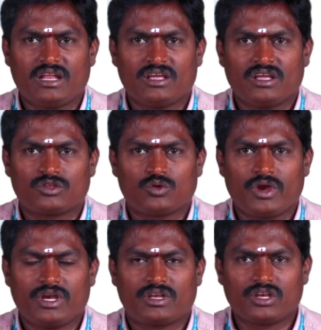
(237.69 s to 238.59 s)
So
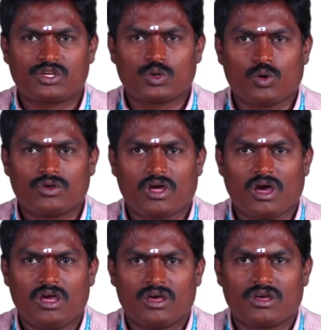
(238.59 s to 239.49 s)
it can store the
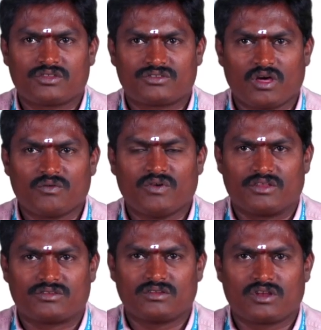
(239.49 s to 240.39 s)

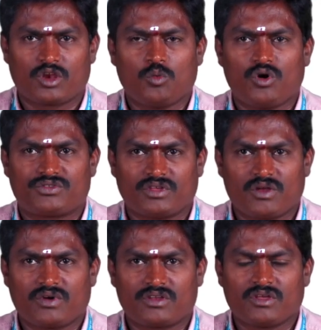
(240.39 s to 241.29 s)
servers, remote
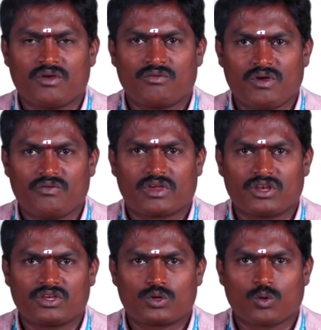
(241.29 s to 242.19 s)
servers, where we can
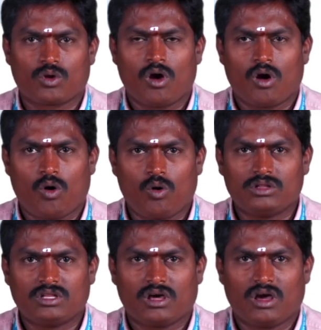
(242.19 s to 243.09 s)
store all
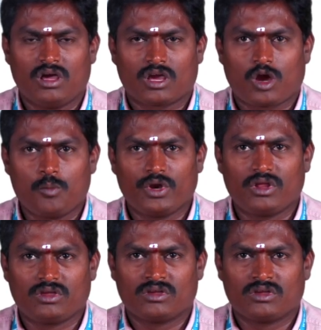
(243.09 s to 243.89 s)
the computing